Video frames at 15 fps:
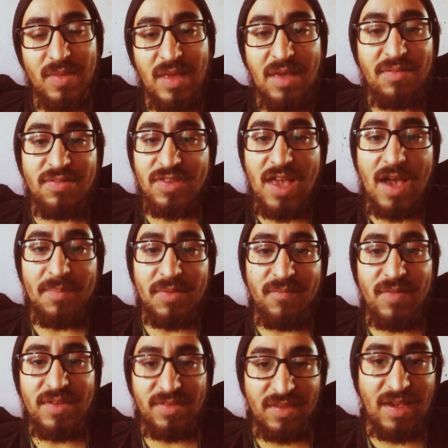stopped
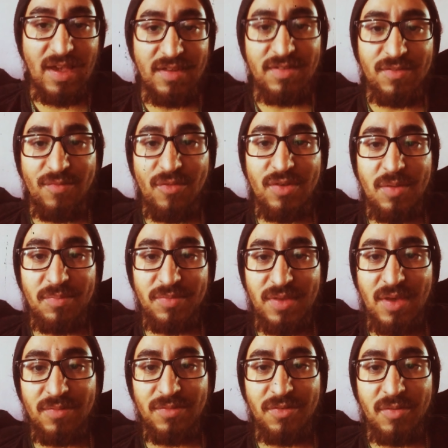investigations for
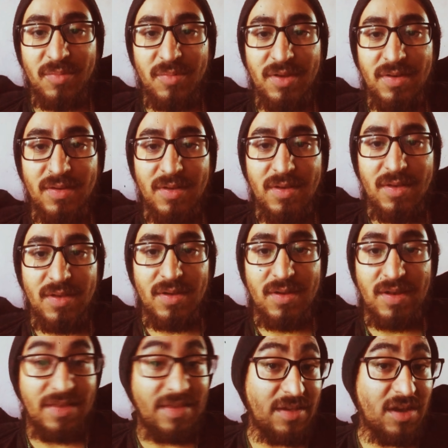themselves. You know what I mean?
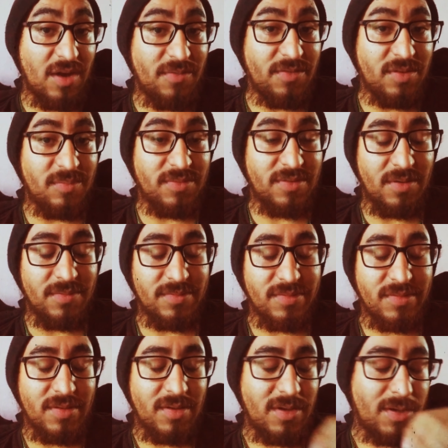Like, they covered themselves.
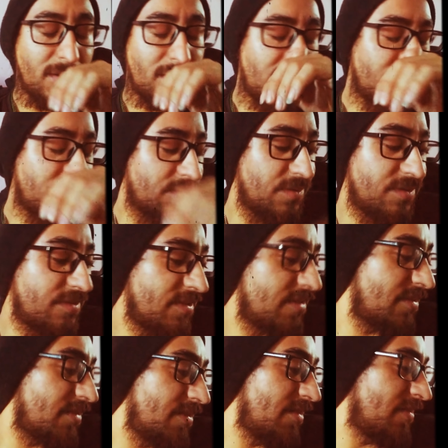So it's
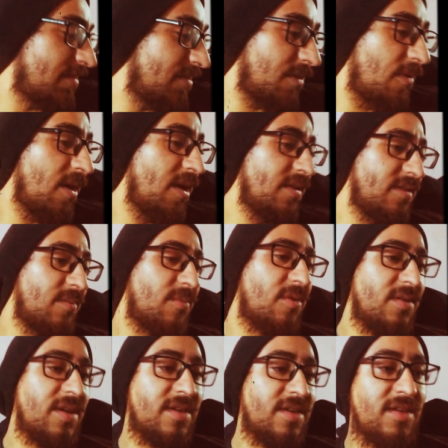just crazy,
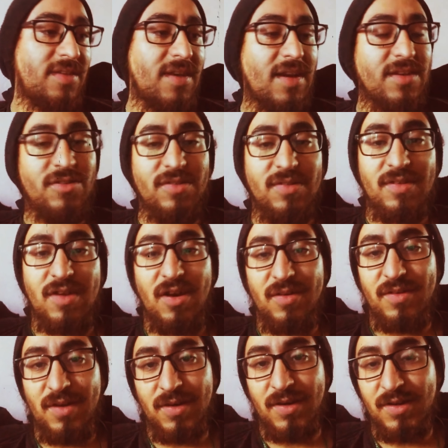bro. That these guys
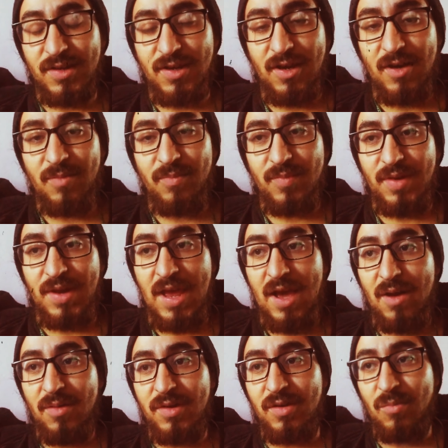are gonna come
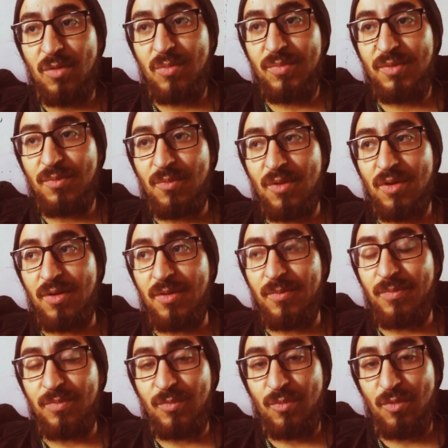now in a moment
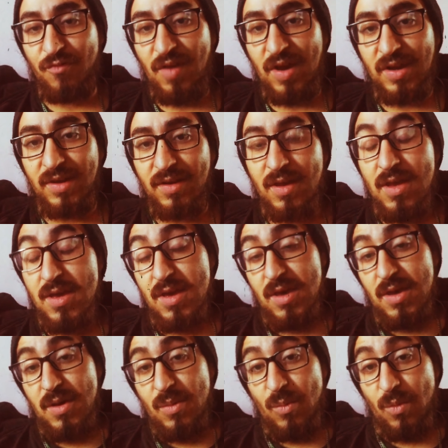
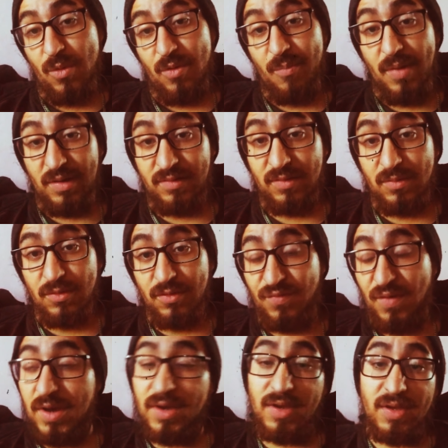where Mexico's
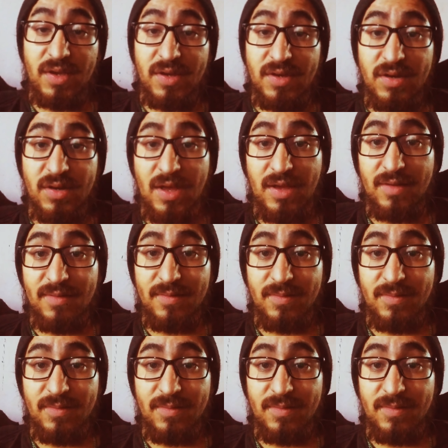finally gonna like,